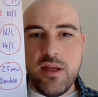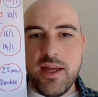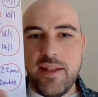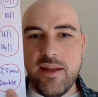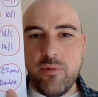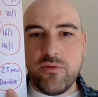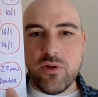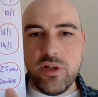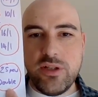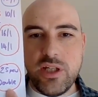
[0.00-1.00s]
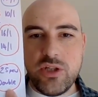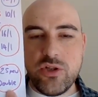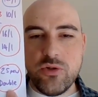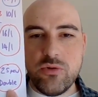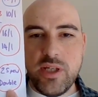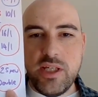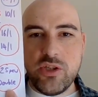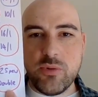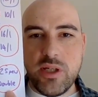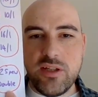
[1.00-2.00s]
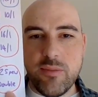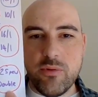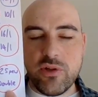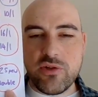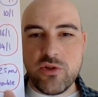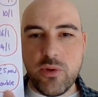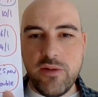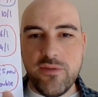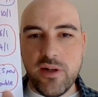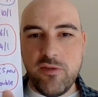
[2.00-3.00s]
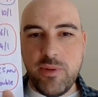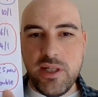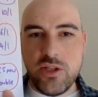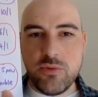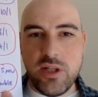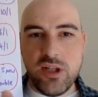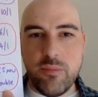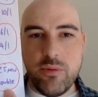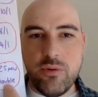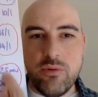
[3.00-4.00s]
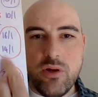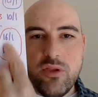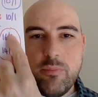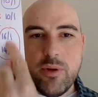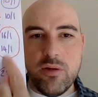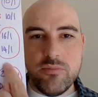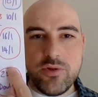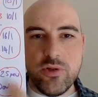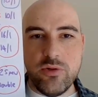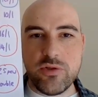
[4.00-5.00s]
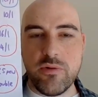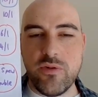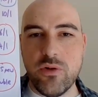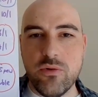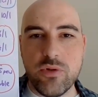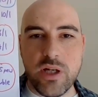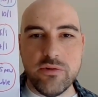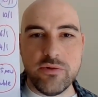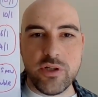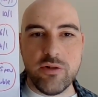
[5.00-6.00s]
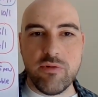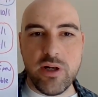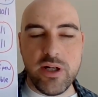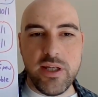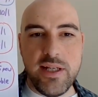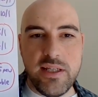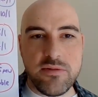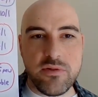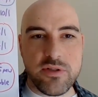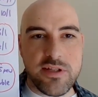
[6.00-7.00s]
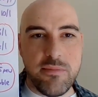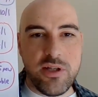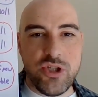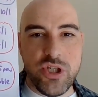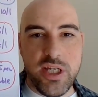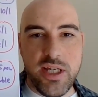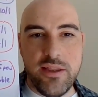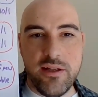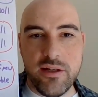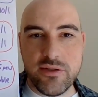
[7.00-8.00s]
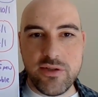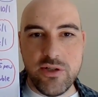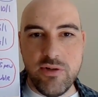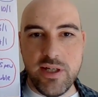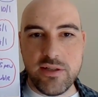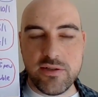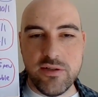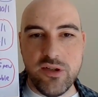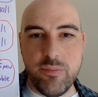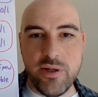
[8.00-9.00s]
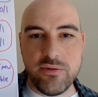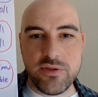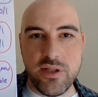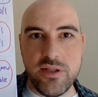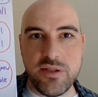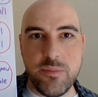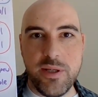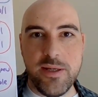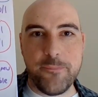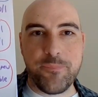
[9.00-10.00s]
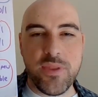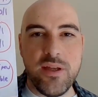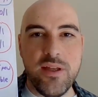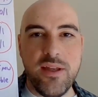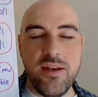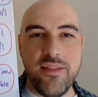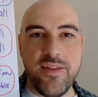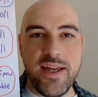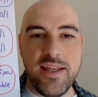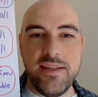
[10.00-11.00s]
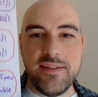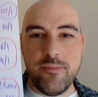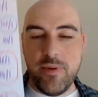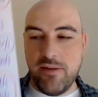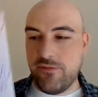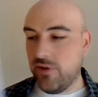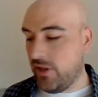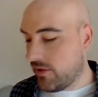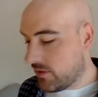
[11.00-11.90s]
And then we've got an additional each way double. That's a 25p each way double on the bottom two. So if it all goes awry, at least we've got something to cheer in the last two legs on the Pulse and Zabir. That is bet three.